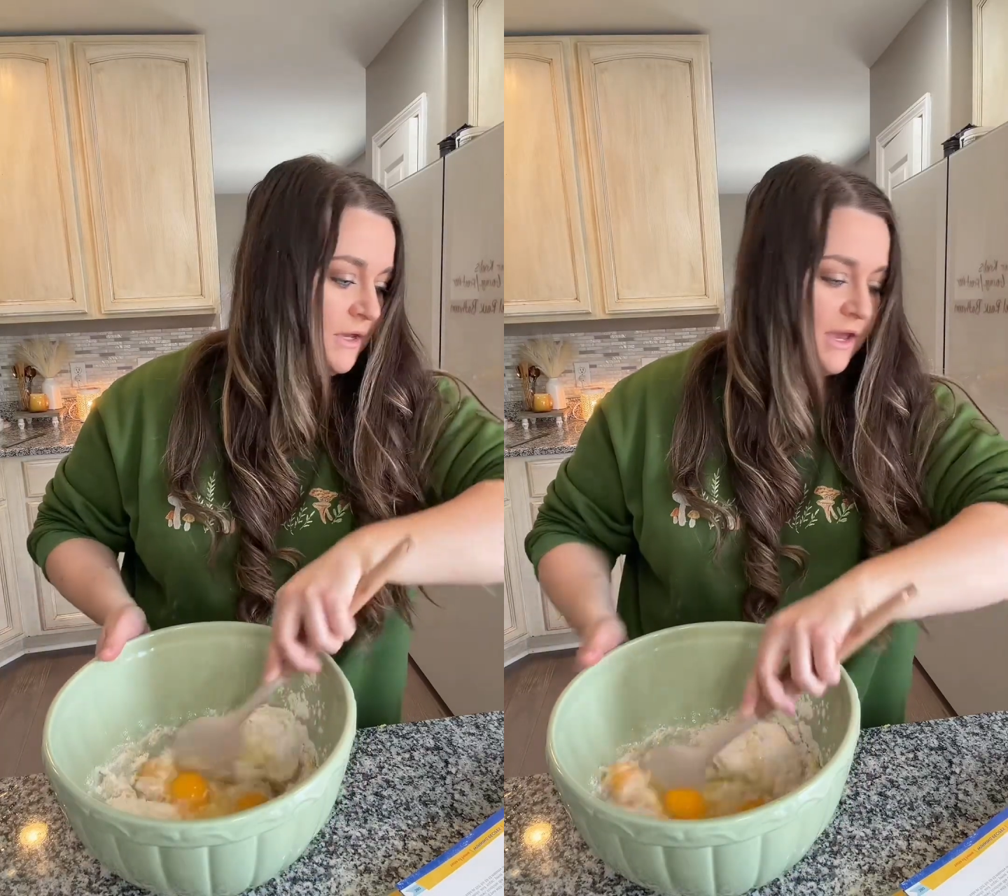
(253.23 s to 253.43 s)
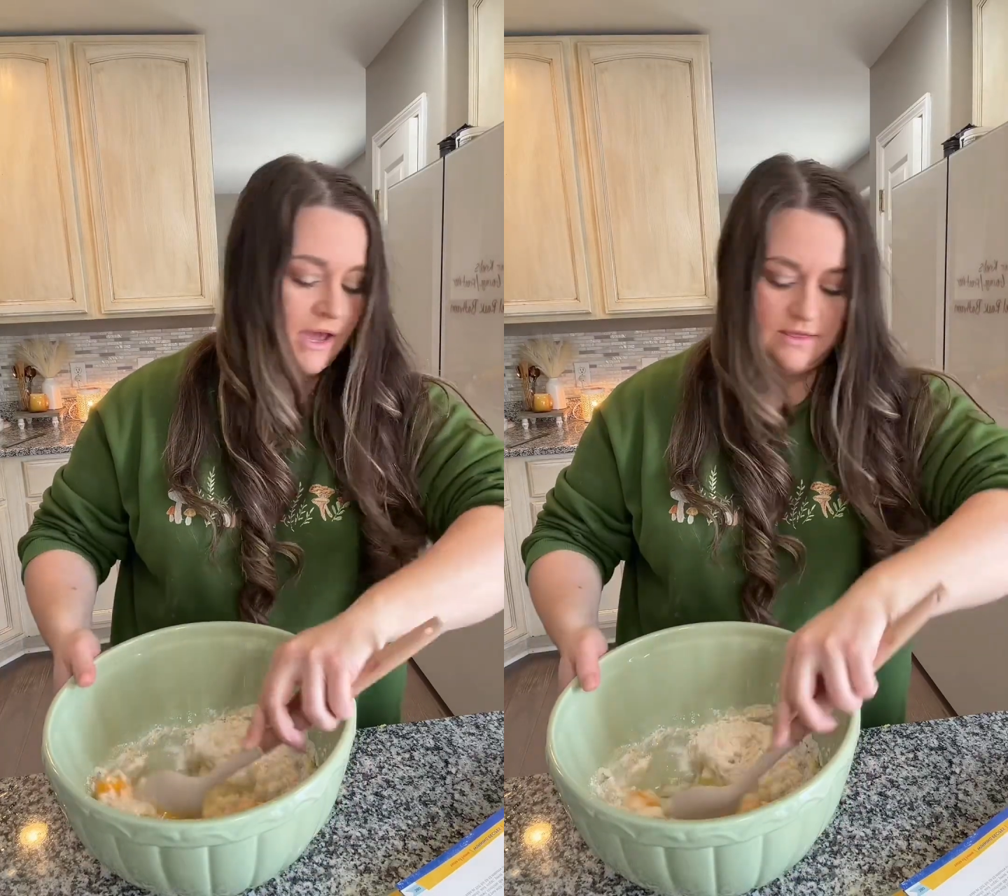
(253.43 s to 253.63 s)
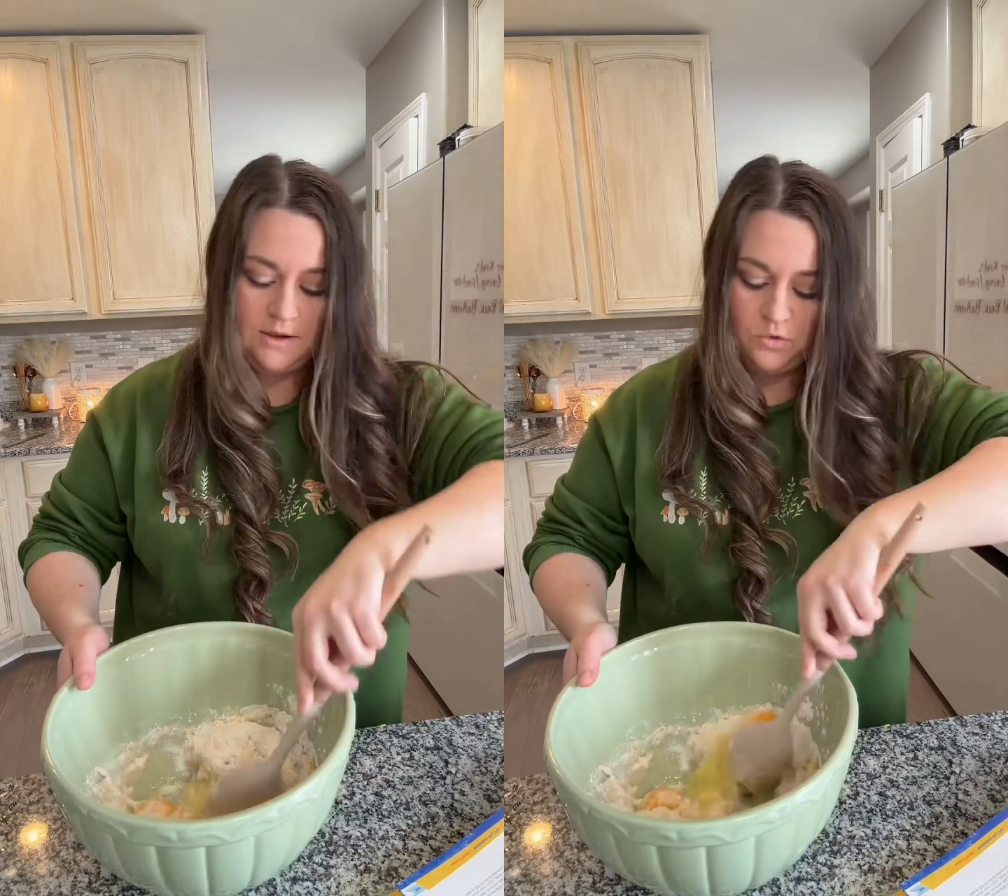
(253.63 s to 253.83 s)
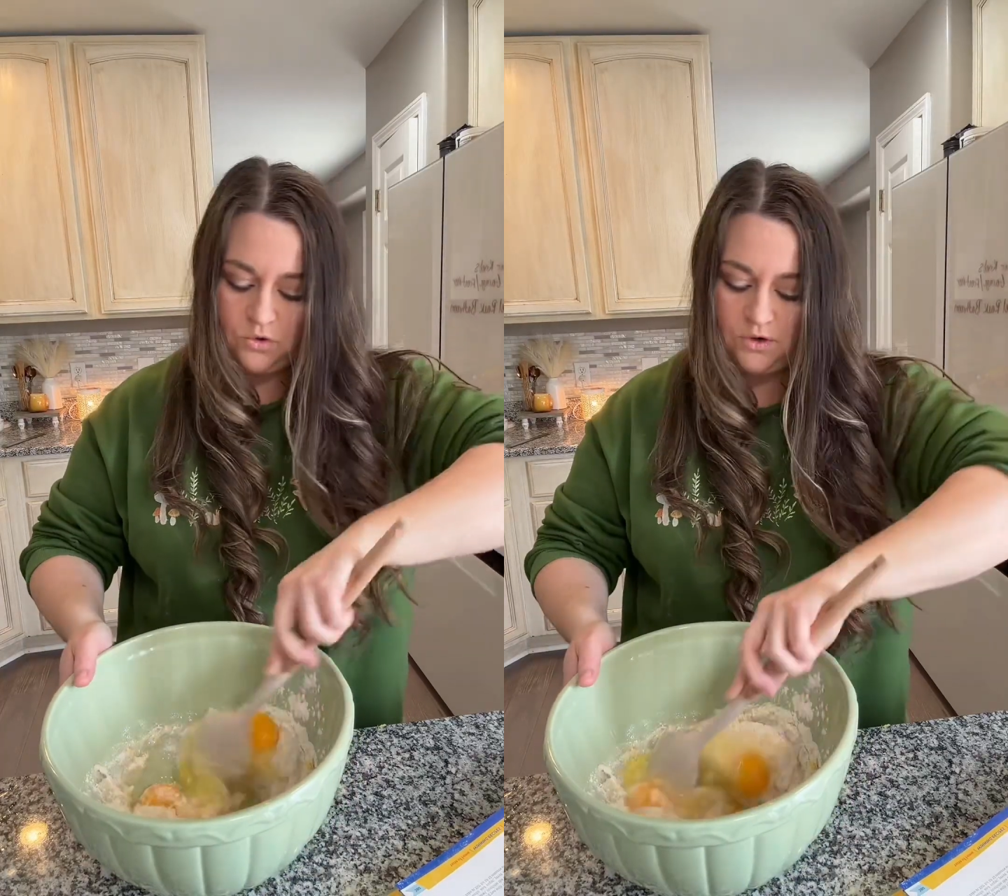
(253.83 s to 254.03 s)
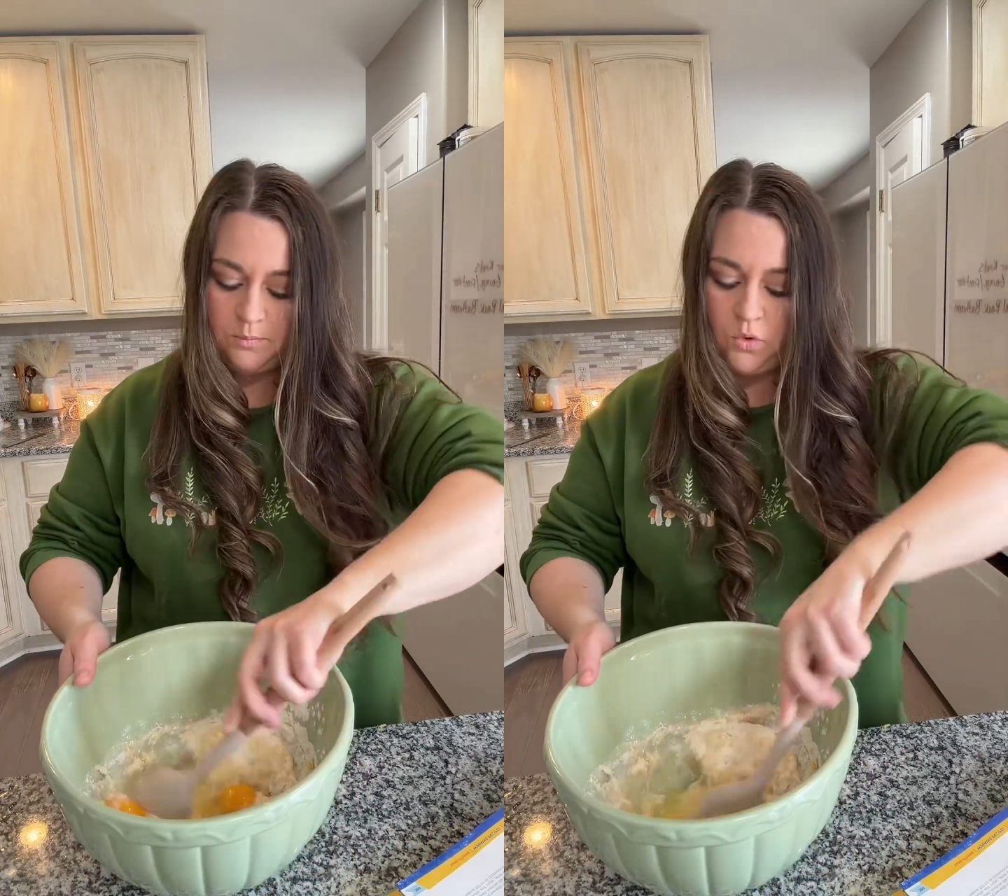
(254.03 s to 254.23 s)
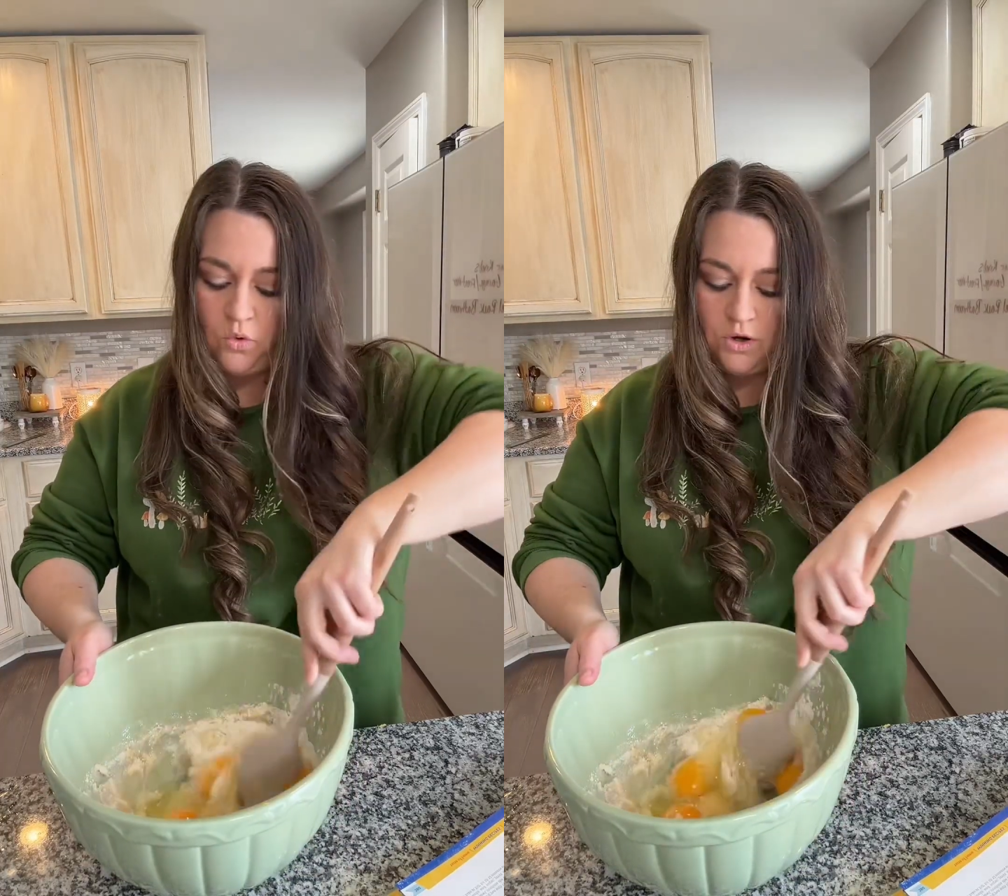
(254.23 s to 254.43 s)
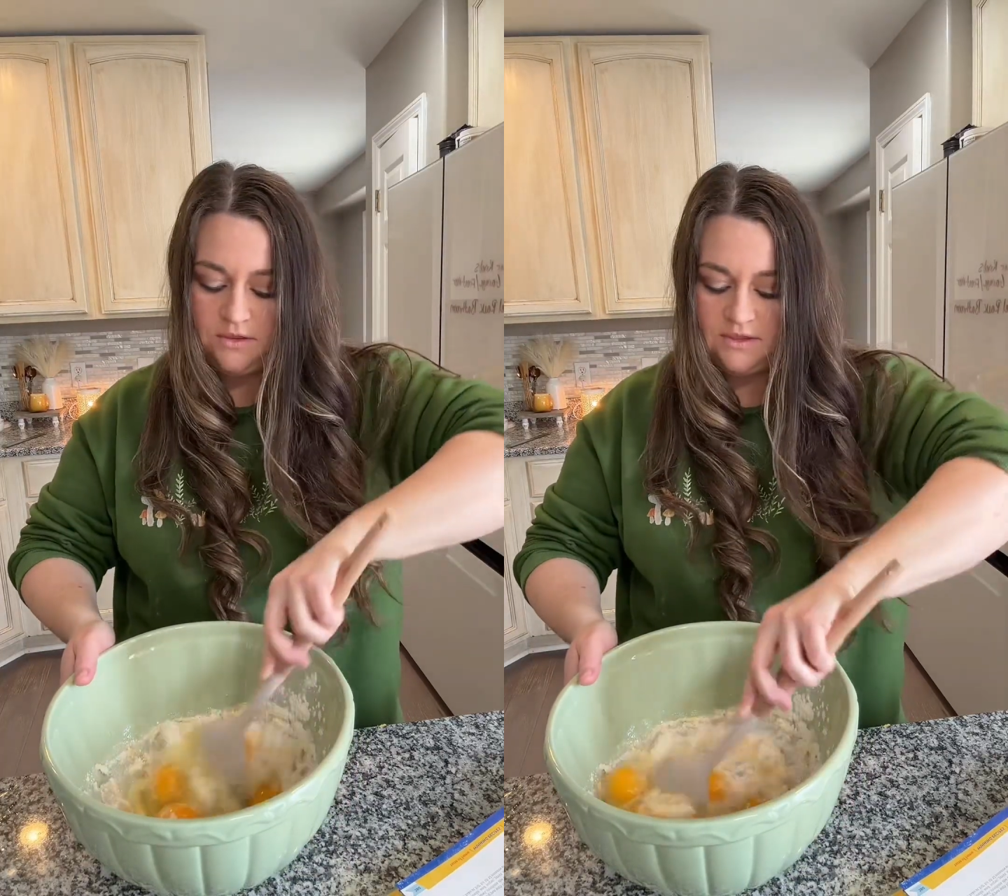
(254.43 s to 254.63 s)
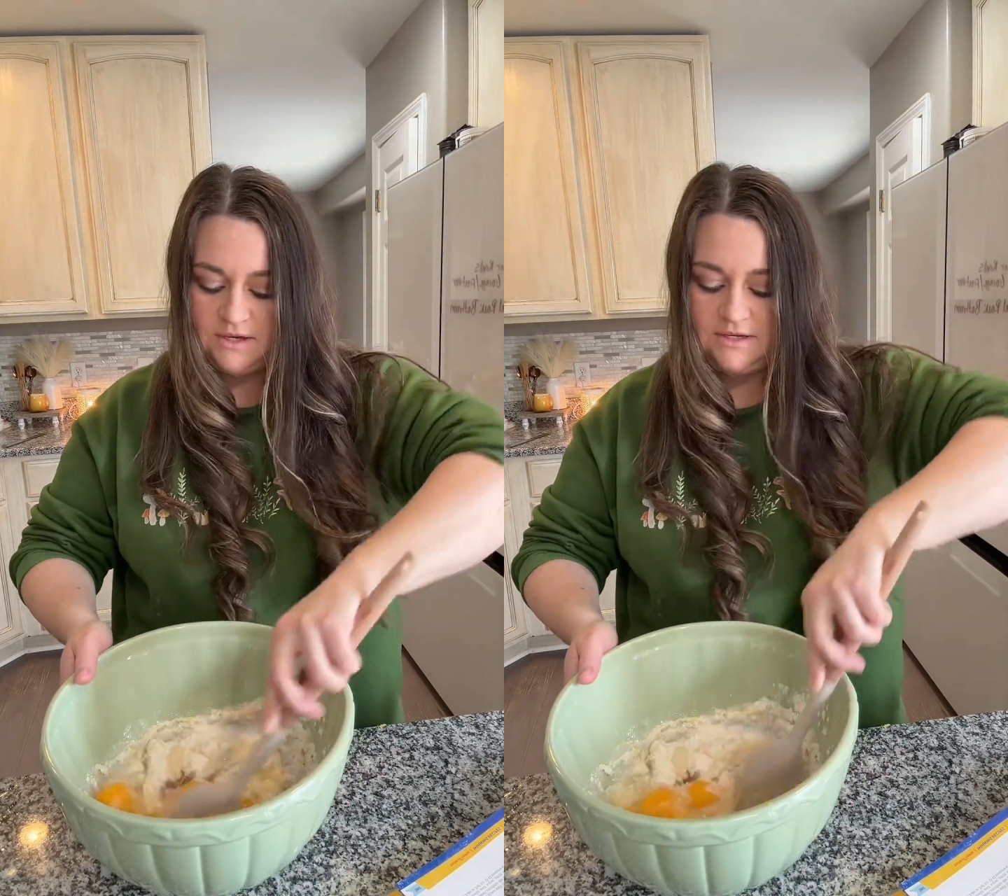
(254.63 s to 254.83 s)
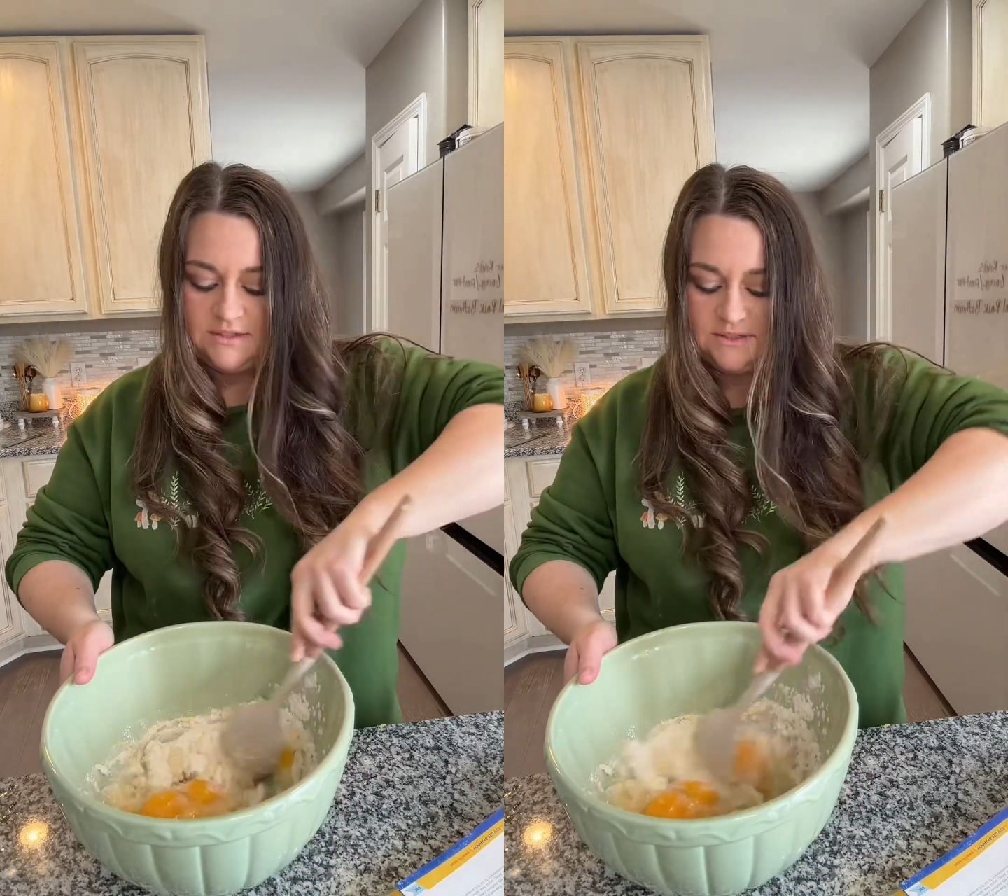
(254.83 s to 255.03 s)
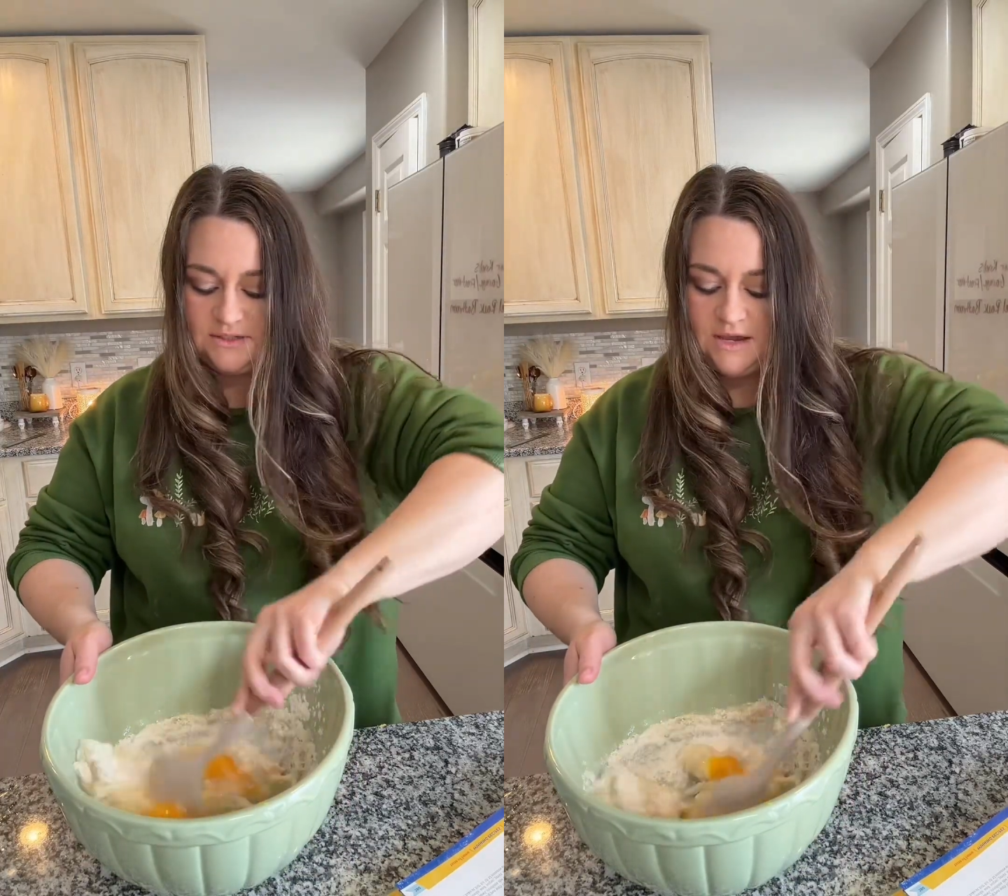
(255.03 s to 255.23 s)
and then we're going to pour this